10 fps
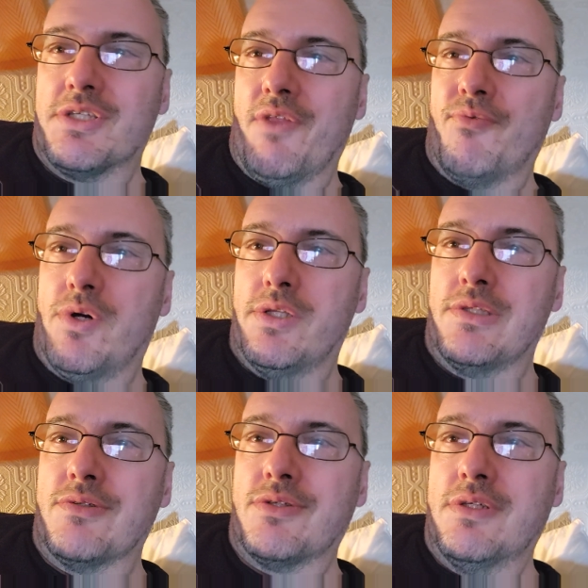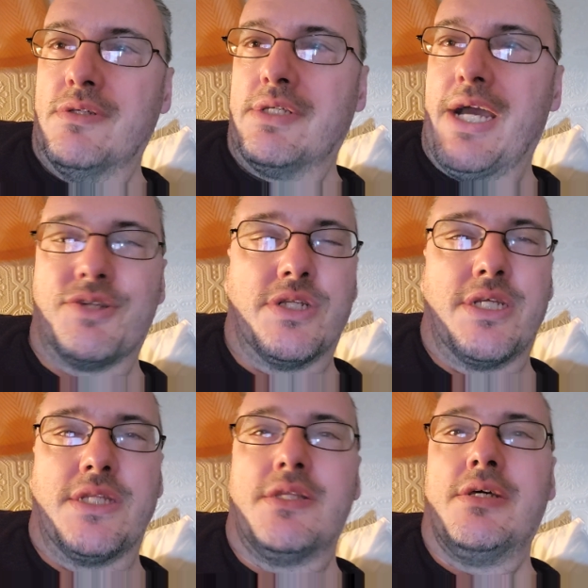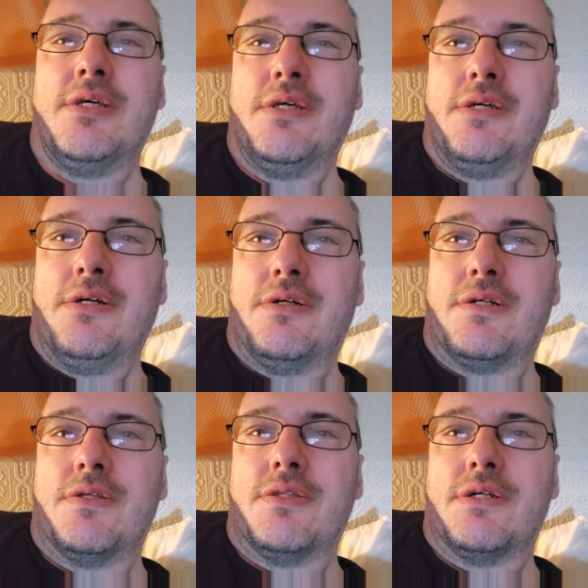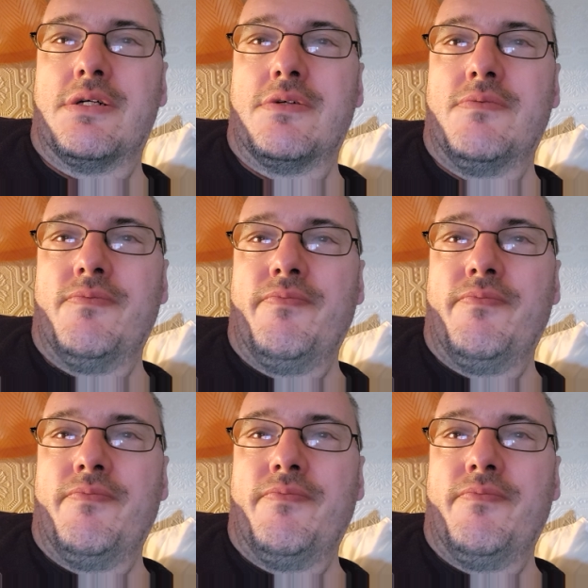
Seth Rollins cashing in on uh,